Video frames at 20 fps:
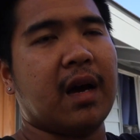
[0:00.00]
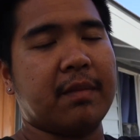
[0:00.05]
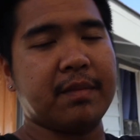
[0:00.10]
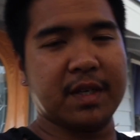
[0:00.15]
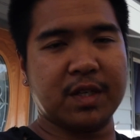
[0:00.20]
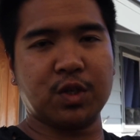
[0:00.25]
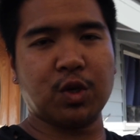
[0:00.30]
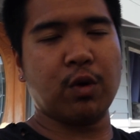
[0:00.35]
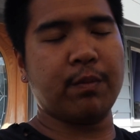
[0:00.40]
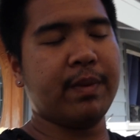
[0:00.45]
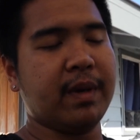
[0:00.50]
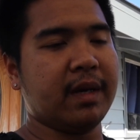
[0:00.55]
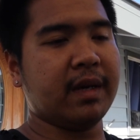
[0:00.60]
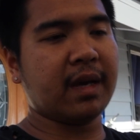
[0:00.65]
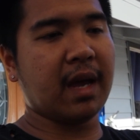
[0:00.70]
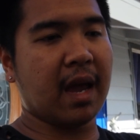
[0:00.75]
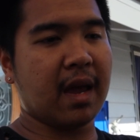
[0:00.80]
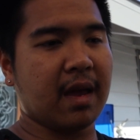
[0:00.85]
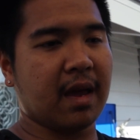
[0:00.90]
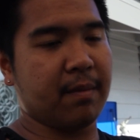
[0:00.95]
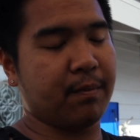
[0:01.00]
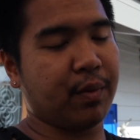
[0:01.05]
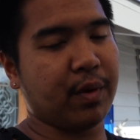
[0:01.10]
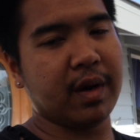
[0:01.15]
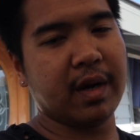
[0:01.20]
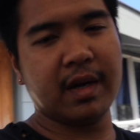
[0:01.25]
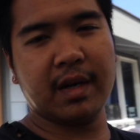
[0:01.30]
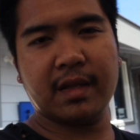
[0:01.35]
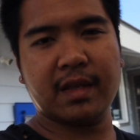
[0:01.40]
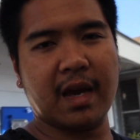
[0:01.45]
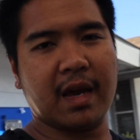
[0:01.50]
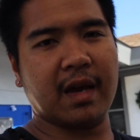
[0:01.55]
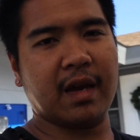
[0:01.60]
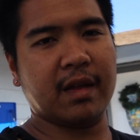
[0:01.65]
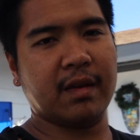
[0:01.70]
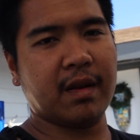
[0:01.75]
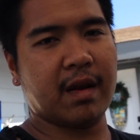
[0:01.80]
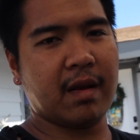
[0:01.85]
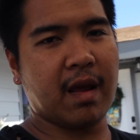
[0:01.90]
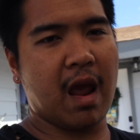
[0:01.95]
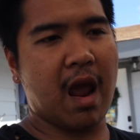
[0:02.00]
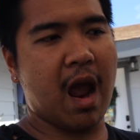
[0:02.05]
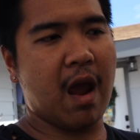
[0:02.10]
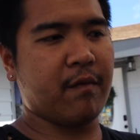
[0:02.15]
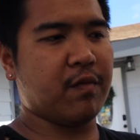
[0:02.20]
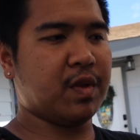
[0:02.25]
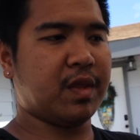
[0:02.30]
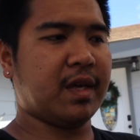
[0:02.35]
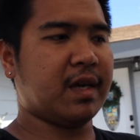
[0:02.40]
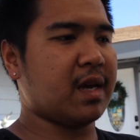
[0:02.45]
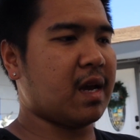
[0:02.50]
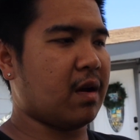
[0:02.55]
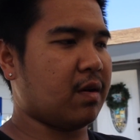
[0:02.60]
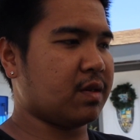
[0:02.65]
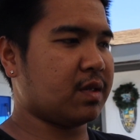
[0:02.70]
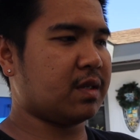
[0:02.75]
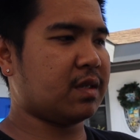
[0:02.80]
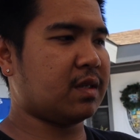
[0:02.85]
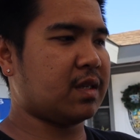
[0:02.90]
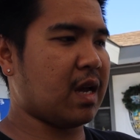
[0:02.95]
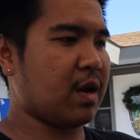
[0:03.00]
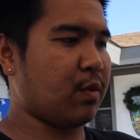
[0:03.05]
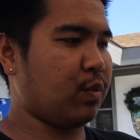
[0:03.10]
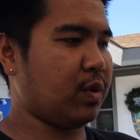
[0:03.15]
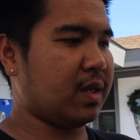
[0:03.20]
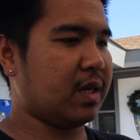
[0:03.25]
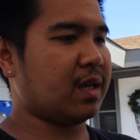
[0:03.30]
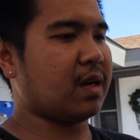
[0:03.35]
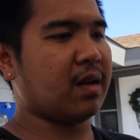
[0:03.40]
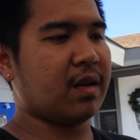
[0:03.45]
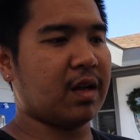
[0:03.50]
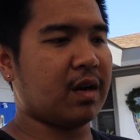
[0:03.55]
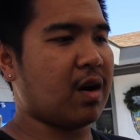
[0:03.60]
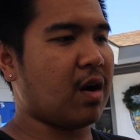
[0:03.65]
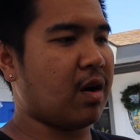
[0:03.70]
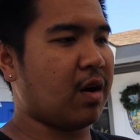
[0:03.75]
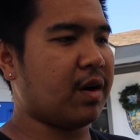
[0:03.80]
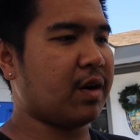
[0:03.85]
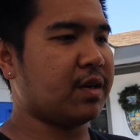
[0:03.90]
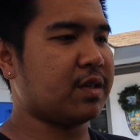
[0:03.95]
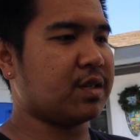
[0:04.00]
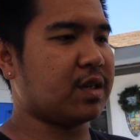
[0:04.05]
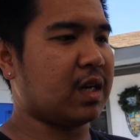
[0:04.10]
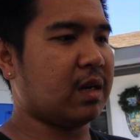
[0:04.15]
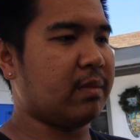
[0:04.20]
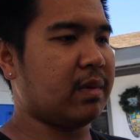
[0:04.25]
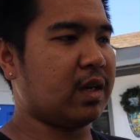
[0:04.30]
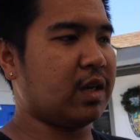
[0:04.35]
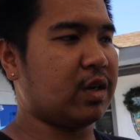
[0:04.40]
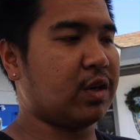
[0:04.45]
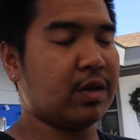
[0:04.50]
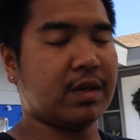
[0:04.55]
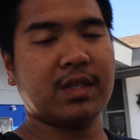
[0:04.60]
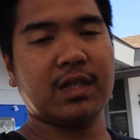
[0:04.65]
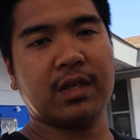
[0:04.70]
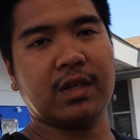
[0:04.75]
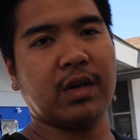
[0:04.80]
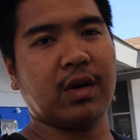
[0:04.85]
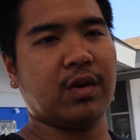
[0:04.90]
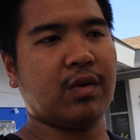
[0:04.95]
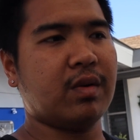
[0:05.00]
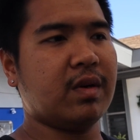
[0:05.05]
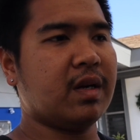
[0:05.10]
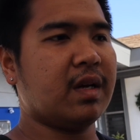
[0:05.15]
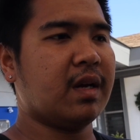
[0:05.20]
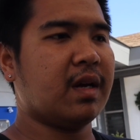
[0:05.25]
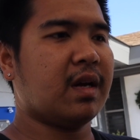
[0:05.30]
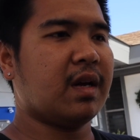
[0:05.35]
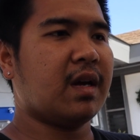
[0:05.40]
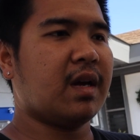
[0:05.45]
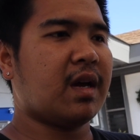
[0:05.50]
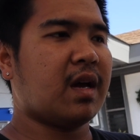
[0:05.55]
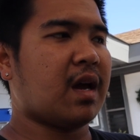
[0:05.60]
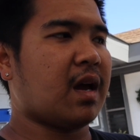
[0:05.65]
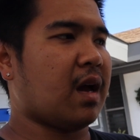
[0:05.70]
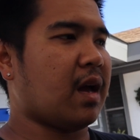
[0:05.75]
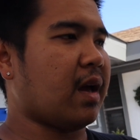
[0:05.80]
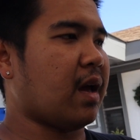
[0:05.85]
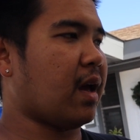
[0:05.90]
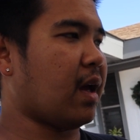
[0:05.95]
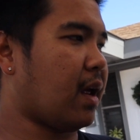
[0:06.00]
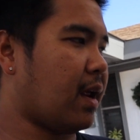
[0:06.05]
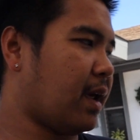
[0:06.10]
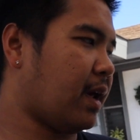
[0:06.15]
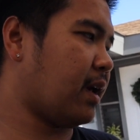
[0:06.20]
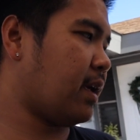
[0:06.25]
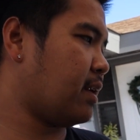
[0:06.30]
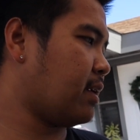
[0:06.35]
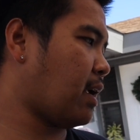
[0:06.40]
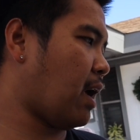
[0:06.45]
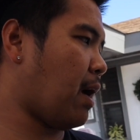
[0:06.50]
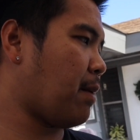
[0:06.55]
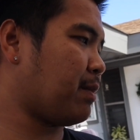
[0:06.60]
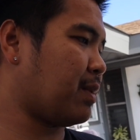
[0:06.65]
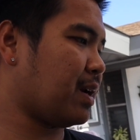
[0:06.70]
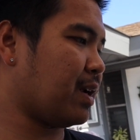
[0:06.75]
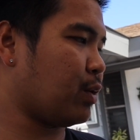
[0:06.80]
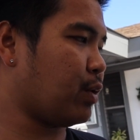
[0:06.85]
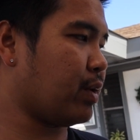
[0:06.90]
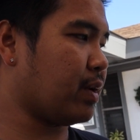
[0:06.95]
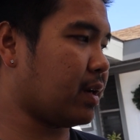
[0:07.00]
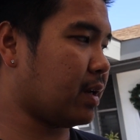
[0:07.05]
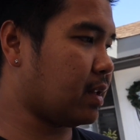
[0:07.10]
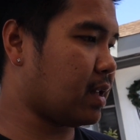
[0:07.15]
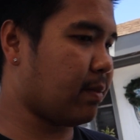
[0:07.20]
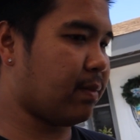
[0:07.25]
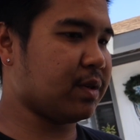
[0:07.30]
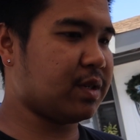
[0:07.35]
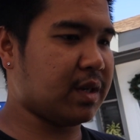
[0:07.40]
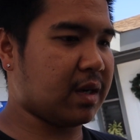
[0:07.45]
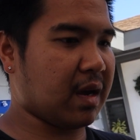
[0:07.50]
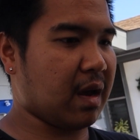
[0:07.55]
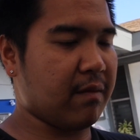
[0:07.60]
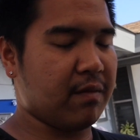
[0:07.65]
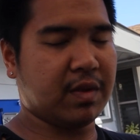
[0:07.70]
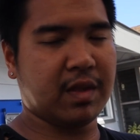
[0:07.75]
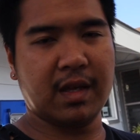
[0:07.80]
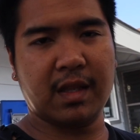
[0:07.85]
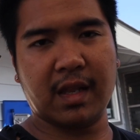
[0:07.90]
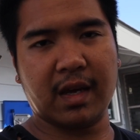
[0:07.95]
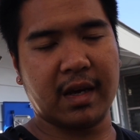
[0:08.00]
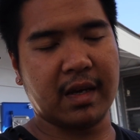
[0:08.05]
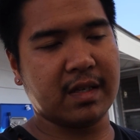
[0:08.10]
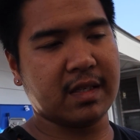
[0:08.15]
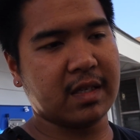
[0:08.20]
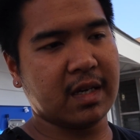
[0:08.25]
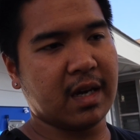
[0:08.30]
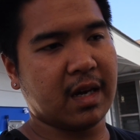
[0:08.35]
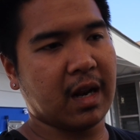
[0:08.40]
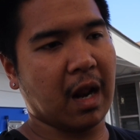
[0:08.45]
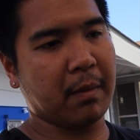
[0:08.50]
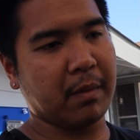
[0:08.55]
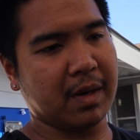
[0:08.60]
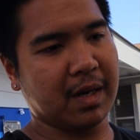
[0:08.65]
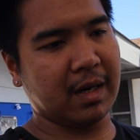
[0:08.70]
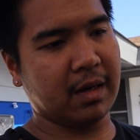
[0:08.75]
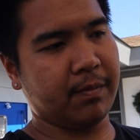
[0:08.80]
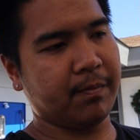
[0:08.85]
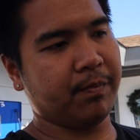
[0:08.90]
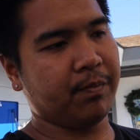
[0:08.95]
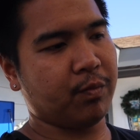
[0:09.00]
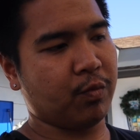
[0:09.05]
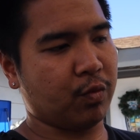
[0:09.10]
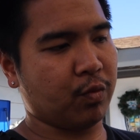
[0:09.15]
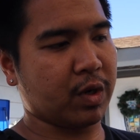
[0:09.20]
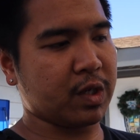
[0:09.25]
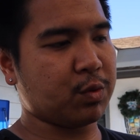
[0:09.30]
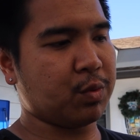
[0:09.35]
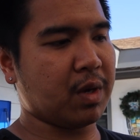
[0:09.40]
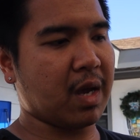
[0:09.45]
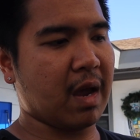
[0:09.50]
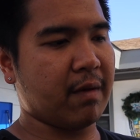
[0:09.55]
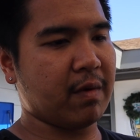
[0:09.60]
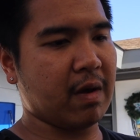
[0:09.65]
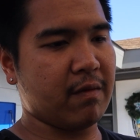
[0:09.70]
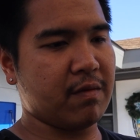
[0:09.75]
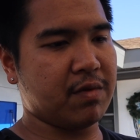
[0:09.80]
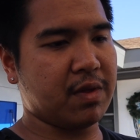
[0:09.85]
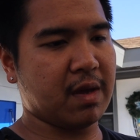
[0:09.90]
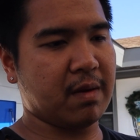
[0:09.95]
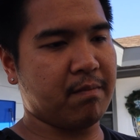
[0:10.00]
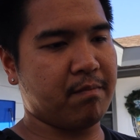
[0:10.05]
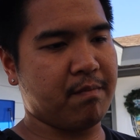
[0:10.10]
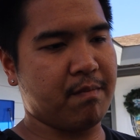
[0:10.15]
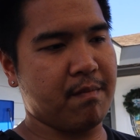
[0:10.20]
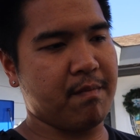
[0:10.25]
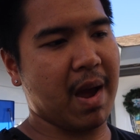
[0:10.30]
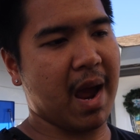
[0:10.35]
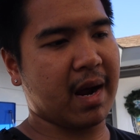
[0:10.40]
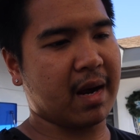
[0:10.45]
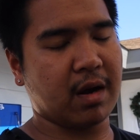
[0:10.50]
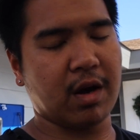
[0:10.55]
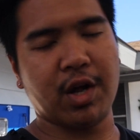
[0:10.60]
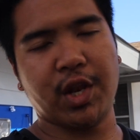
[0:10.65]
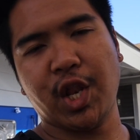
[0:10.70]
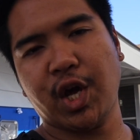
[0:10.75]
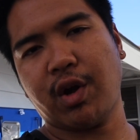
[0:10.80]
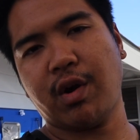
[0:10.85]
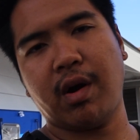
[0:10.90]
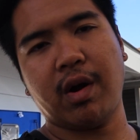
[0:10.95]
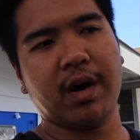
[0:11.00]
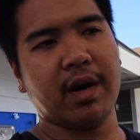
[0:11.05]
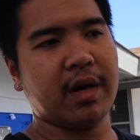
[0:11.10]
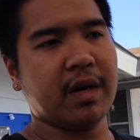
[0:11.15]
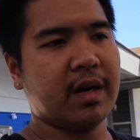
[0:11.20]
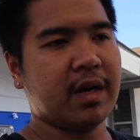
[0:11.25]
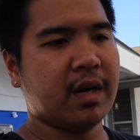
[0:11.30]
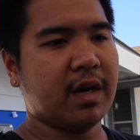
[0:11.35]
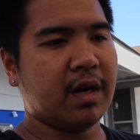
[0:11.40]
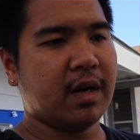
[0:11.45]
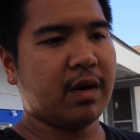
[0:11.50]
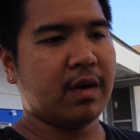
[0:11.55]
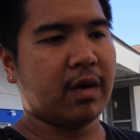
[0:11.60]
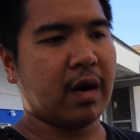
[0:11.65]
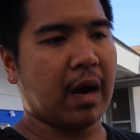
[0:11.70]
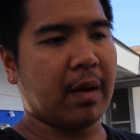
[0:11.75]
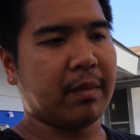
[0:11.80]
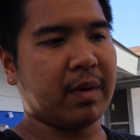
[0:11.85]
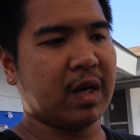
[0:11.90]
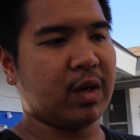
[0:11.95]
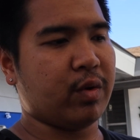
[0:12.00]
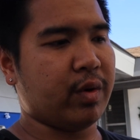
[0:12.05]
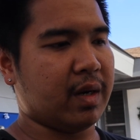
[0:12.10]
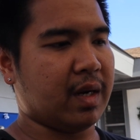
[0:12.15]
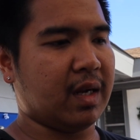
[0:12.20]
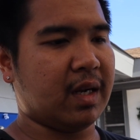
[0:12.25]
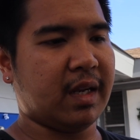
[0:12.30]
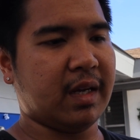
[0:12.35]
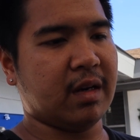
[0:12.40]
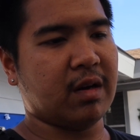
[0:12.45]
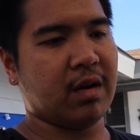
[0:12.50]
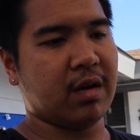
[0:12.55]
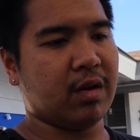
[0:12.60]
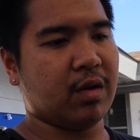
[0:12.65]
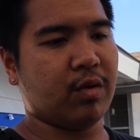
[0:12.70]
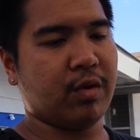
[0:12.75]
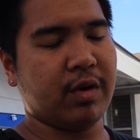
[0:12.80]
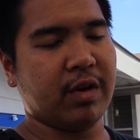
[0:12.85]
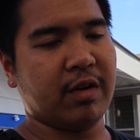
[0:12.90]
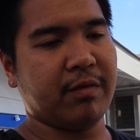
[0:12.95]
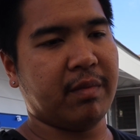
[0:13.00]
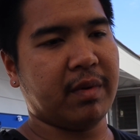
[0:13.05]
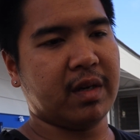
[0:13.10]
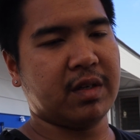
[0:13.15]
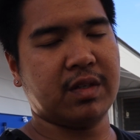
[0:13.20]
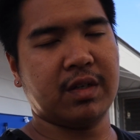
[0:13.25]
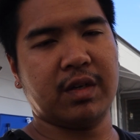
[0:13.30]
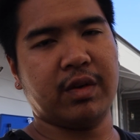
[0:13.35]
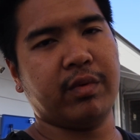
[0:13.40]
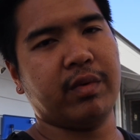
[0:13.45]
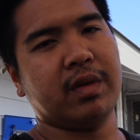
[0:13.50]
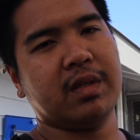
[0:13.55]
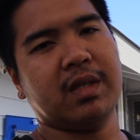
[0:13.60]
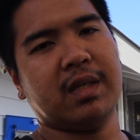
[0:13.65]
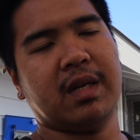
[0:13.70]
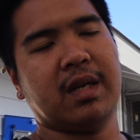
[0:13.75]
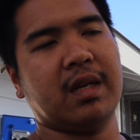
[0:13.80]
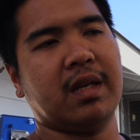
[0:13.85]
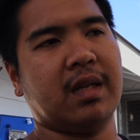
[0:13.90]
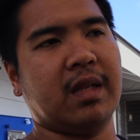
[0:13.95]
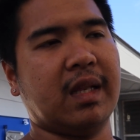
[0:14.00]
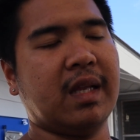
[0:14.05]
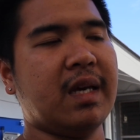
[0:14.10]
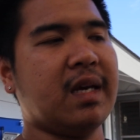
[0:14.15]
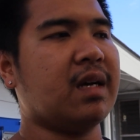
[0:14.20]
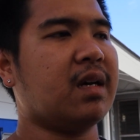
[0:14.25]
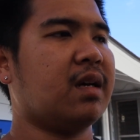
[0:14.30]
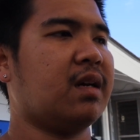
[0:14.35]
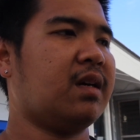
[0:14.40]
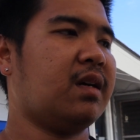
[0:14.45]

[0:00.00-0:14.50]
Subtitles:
I'm just hoping and praying that everything else that we did on the car is going to be good to go, and I'm gonna go ahead and double check everything. Like I said, once we have everything back on the car, I'm gonna go ahead and clean all the oil off, making sure there isn't any leak.